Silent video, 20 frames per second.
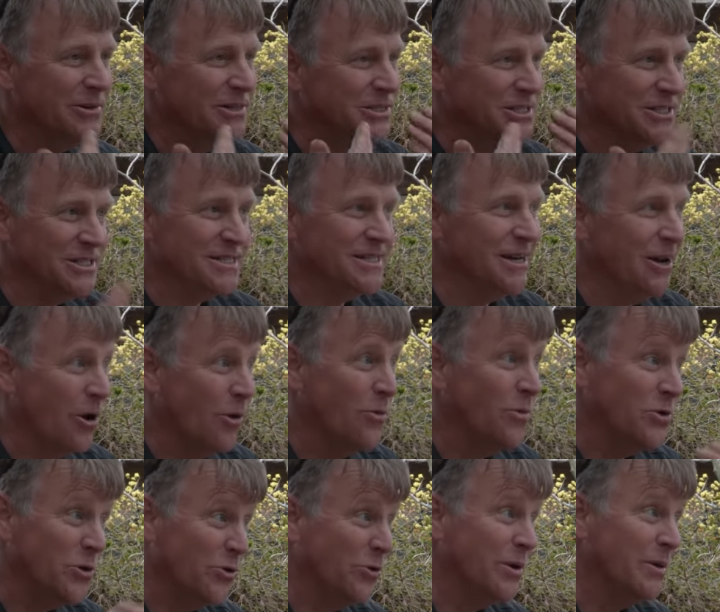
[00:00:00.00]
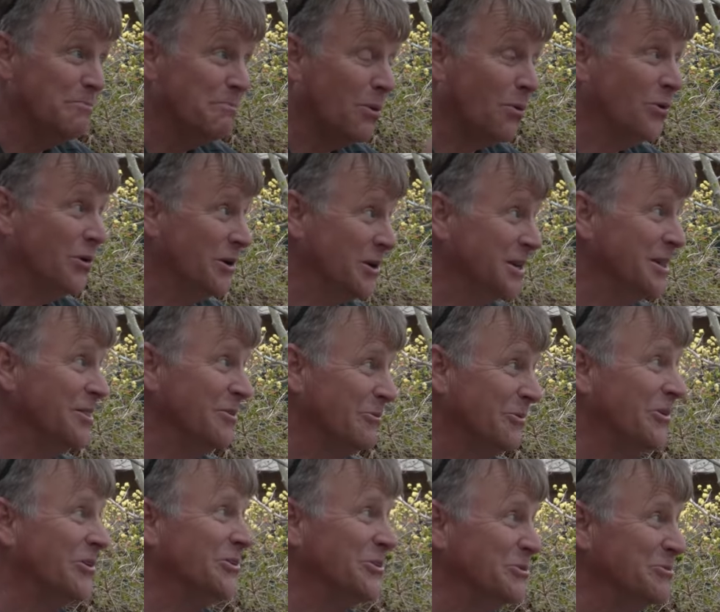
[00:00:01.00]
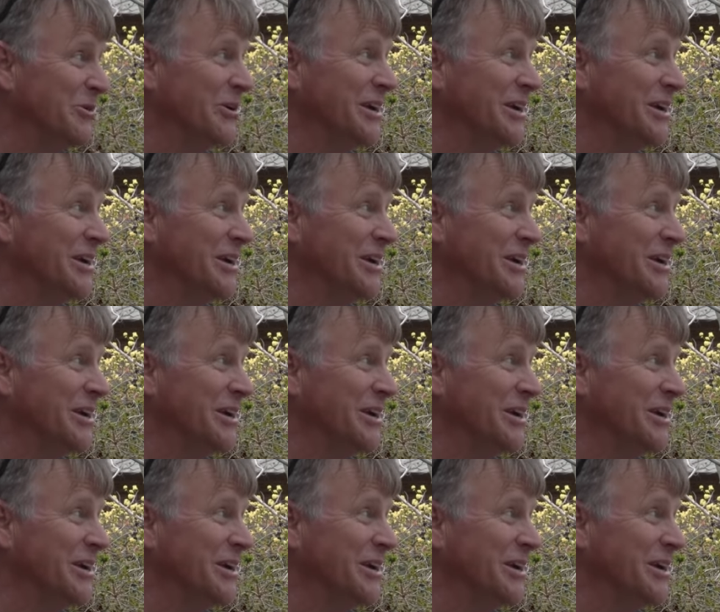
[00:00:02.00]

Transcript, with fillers: which is, you know, you're important in the world.